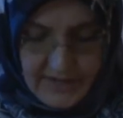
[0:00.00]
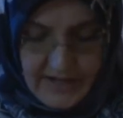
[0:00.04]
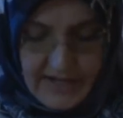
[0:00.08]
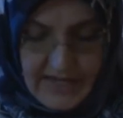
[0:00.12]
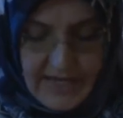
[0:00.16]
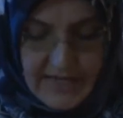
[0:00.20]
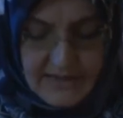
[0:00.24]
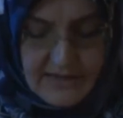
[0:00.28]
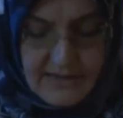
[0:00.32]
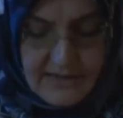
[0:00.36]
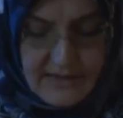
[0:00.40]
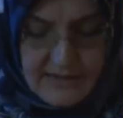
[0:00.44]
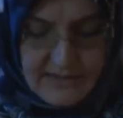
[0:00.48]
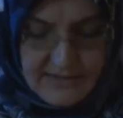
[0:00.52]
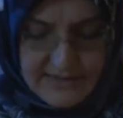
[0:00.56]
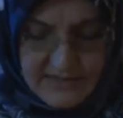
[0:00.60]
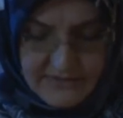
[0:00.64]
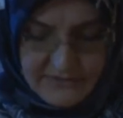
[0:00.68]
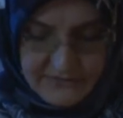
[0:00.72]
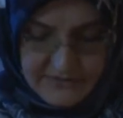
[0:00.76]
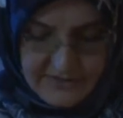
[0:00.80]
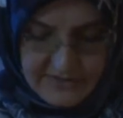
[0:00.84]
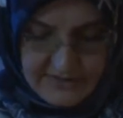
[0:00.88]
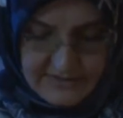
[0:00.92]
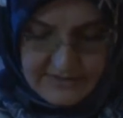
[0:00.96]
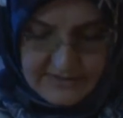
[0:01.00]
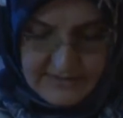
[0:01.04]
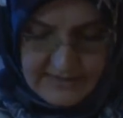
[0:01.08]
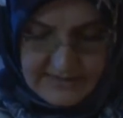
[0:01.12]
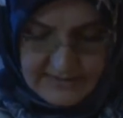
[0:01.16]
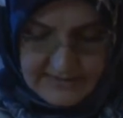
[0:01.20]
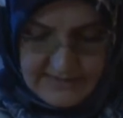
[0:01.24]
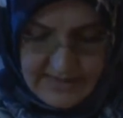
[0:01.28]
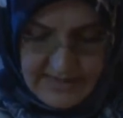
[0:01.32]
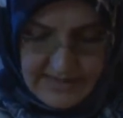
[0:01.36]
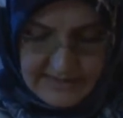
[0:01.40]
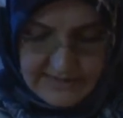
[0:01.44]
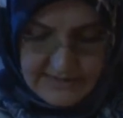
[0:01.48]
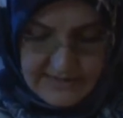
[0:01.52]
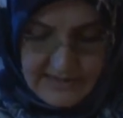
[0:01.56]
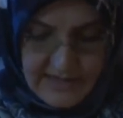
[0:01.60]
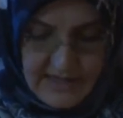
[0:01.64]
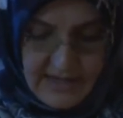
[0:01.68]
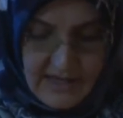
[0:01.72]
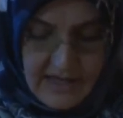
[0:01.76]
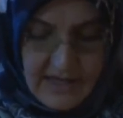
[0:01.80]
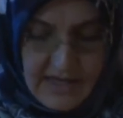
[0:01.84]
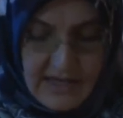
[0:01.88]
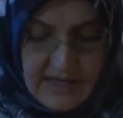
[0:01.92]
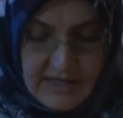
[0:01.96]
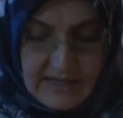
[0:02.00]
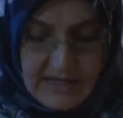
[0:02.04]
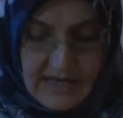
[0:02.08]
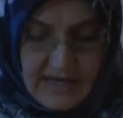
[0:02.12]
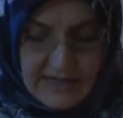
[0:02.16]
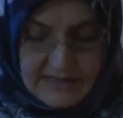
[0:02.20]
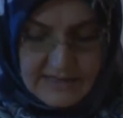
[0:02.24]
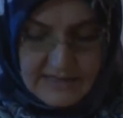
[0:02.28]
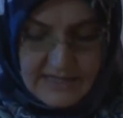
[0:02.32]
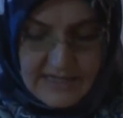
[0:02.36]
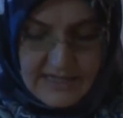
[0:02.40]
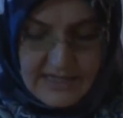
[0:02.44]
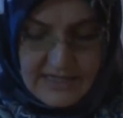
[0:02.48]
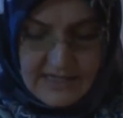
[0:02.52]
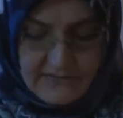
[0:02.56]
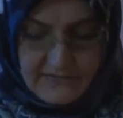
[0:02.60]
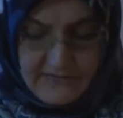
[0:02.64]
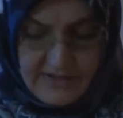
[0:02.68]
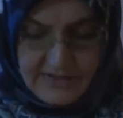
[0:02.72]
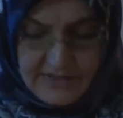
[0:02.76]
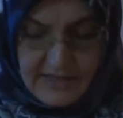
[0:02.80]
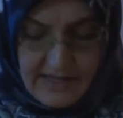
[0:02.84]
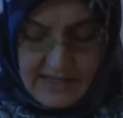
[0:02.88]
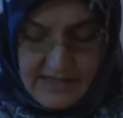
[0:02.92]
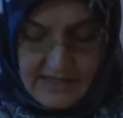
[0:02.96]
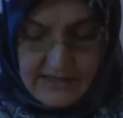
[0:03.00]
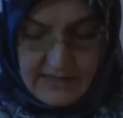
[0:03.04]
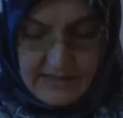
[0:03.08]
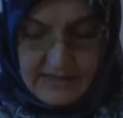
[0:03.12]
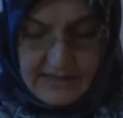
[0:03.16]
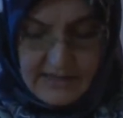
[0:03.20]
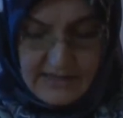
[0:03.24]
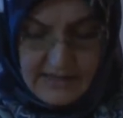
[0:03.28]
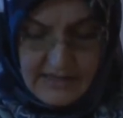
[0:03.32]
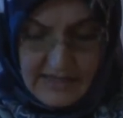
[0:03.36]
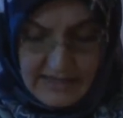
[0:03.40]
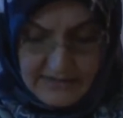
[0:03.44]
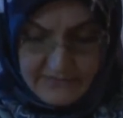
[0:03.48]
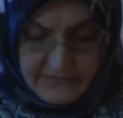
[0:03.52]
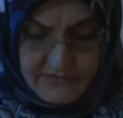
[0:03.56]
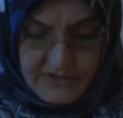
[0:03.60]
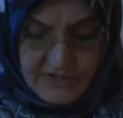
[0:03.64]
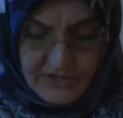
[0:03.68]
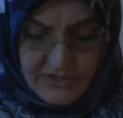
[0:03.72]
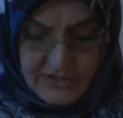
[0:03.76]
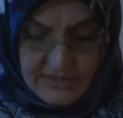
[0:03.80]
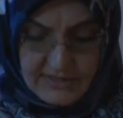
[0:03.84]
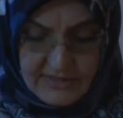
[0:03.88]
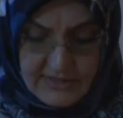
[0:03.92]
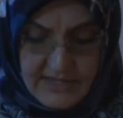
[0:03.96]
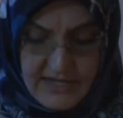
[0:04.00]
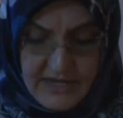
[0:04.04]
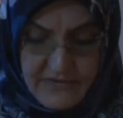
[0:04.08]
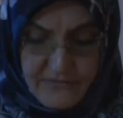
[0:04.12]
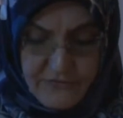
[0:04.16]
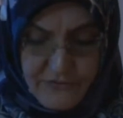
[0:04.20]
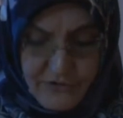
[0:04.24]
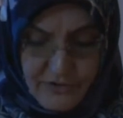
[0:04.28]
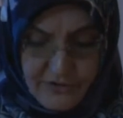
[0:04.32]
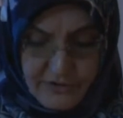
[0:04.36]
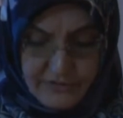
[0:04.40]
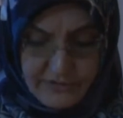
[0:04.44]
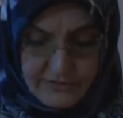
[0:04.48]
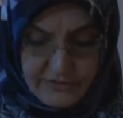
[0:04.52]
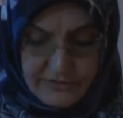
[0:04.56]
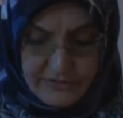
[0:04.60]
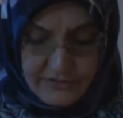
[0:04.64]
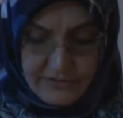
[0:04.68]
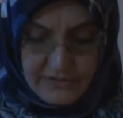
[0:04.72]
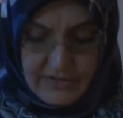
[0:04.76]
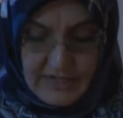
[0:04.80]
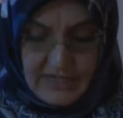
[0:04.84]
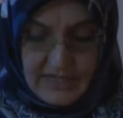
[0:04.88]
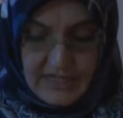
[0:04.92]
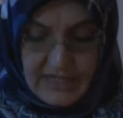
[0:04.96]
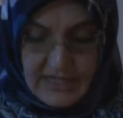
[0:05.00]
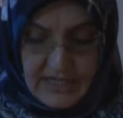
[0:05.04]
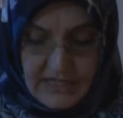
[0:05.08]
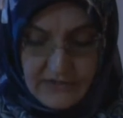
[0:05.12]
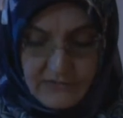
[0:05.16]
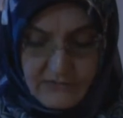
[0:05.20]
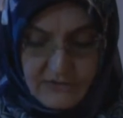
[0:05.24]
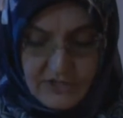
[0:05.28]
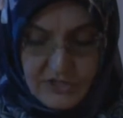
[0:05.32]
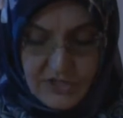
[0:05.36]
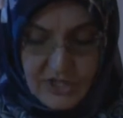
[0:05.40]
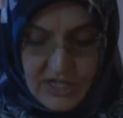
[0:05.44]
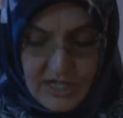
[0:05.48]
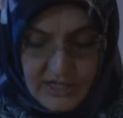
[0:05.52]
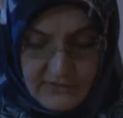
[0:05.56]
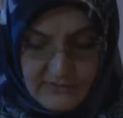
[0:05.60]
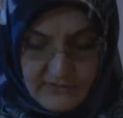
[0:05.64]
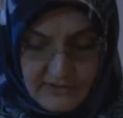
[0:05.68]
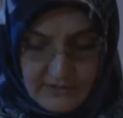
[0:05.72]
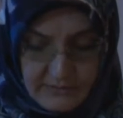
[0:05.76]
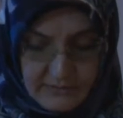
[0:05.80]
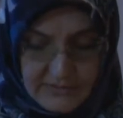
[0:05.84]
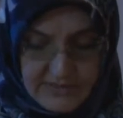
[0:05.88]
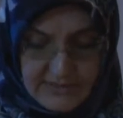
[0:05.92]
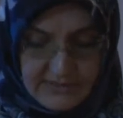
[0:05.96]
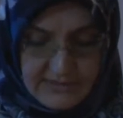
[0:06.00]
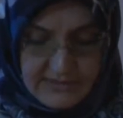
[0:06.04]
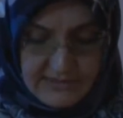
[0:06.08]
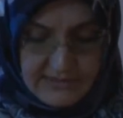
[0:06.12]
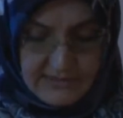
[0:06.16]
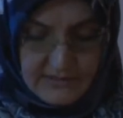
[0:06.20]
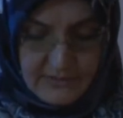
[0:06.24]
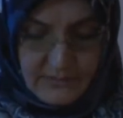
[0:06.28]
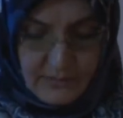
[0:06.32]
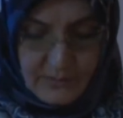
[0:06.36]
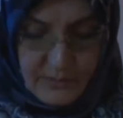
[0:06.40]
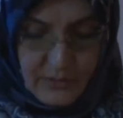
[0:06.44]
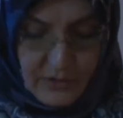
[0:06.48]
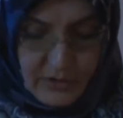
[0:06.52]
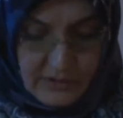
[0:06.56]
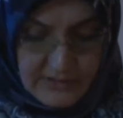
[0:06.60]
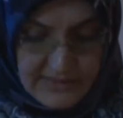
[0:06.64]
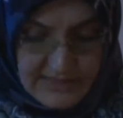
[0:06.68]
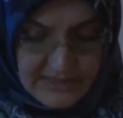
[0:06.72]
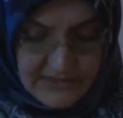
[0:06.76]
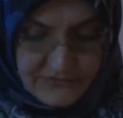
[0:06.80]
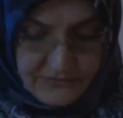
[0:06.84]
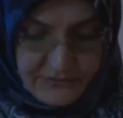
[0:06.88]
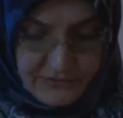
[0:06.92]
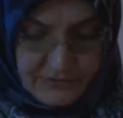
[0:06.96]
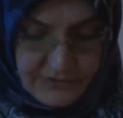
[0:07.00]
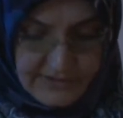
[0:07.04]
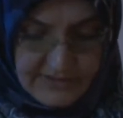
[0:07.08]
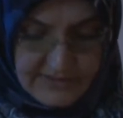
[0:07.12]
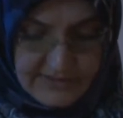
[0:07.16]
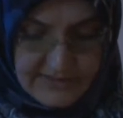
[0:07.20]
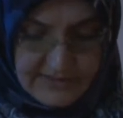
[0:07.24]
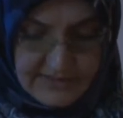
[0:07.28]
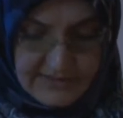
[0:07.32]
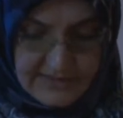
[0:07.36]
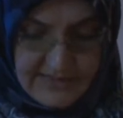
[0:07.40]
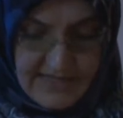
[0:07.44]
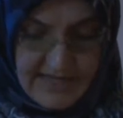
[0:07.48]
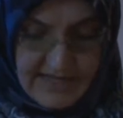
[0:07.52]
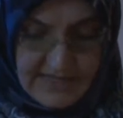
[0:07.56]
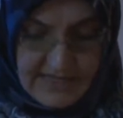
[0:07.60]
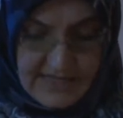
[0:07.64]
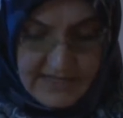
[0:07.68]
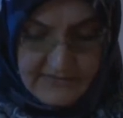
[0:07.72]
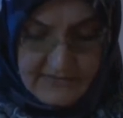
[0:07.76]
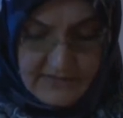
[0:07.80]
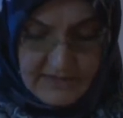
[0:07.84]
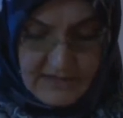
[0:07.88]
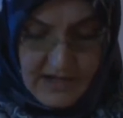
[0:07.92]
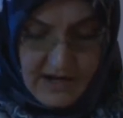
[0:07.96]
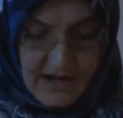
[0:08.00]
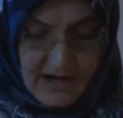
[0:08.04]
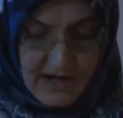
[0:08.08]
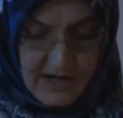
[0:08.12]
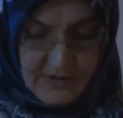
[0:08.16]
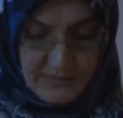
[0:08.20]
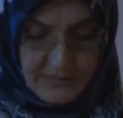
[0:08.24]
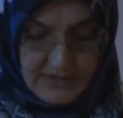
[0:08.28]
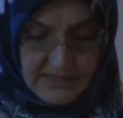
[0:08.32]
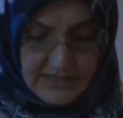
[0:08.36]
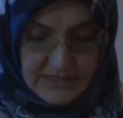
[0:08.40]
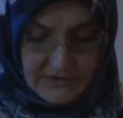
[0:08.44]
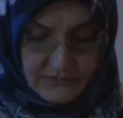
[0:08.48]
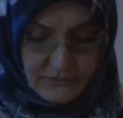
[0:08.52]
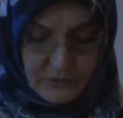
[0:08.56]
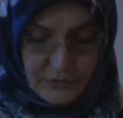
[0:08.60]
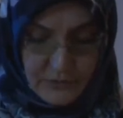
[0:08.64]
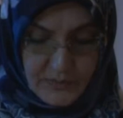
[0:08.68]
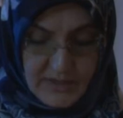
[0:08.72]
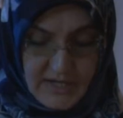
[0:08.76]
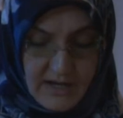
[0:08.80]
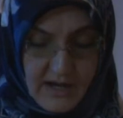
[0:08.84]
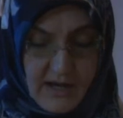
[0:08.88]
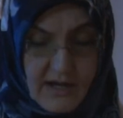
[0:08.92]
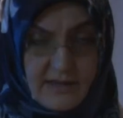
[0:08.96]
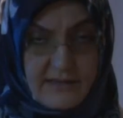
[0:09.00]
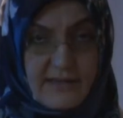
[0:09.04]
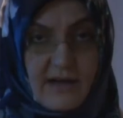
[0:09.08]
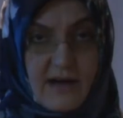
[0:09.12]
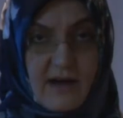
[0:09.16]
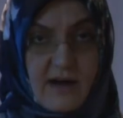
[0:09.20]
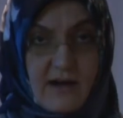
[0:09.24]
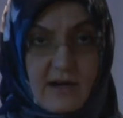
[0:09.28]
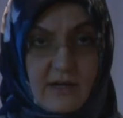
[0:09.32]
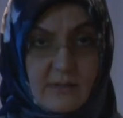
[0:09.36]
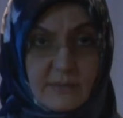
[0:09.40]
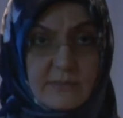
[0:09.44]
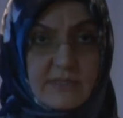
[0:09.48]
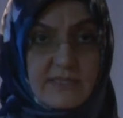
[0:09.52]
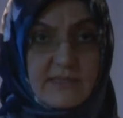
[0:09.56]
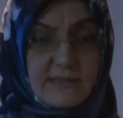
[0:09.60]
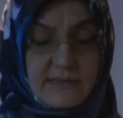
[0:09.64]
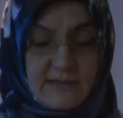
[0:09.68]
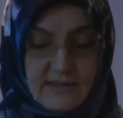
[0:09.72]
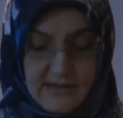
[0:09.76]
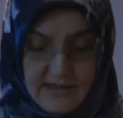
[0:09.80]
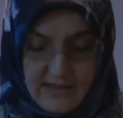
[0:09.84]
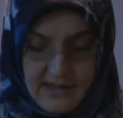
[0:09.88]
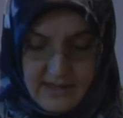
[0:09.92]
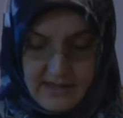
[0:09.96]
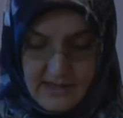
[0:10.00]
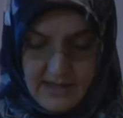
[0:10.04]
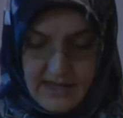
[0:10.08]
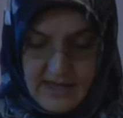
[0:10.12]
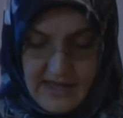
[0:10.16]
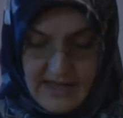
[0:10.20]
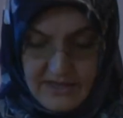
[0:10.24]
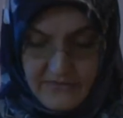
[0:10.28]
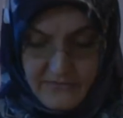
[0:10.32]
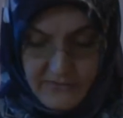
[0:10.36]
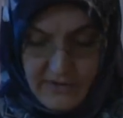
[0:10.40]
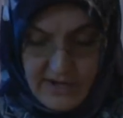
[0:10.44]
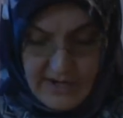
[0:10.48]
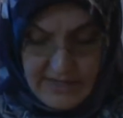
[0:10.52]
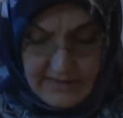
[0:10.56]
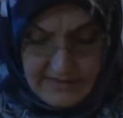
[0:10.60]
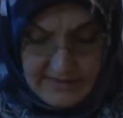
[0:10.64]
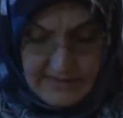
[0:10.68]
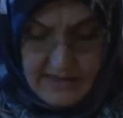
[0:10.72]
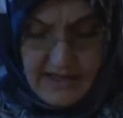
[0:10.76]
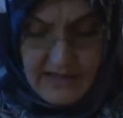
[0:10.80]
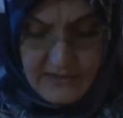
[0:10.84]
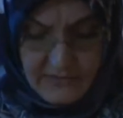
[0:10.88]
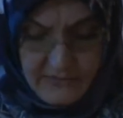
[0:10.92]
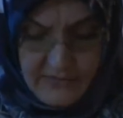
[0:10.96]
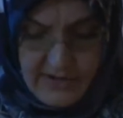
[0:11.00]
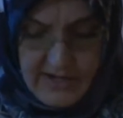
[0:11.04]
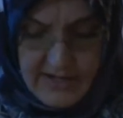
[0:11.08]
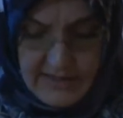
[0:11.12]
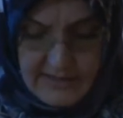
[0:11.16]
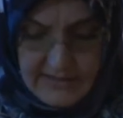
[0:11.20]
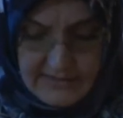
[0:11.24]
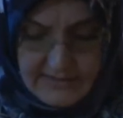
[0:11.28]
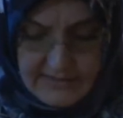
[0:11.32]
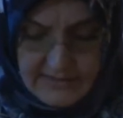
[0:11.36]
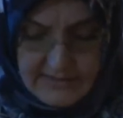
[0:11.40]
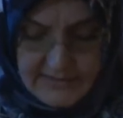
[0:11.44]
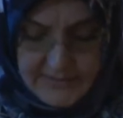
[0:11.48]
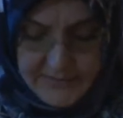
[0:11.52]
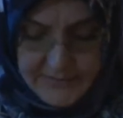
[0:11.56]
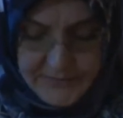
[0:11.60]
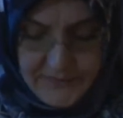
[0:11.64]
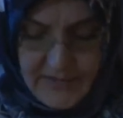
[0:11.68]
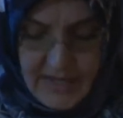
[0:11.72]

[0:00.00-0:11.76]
Another difference is that Gandhi envisioned a world in which governments, police forces, and even armies would be unarmed and non-violent.